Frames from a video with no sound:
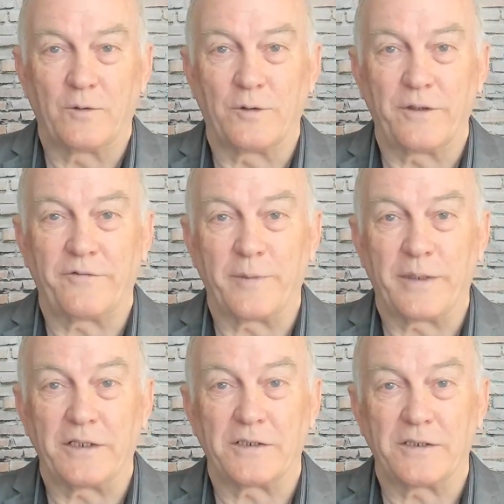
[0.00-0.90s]
or
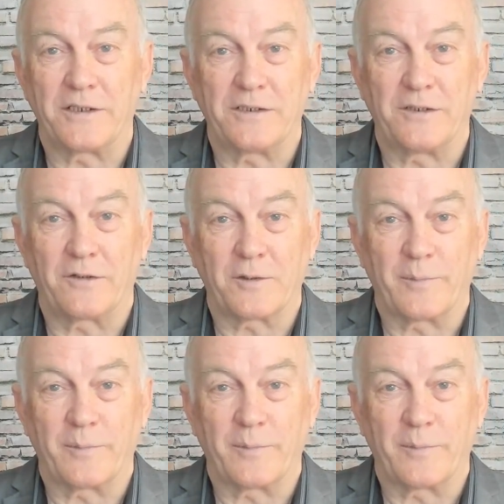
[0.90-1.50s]
information that is not